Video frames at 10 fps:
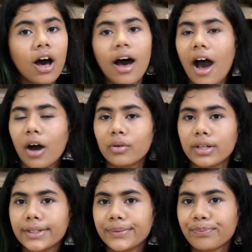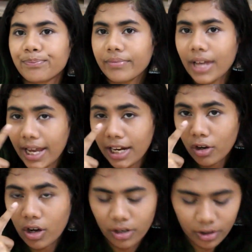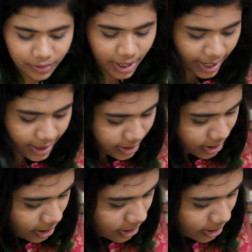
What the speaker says: our inner corner of the eyes.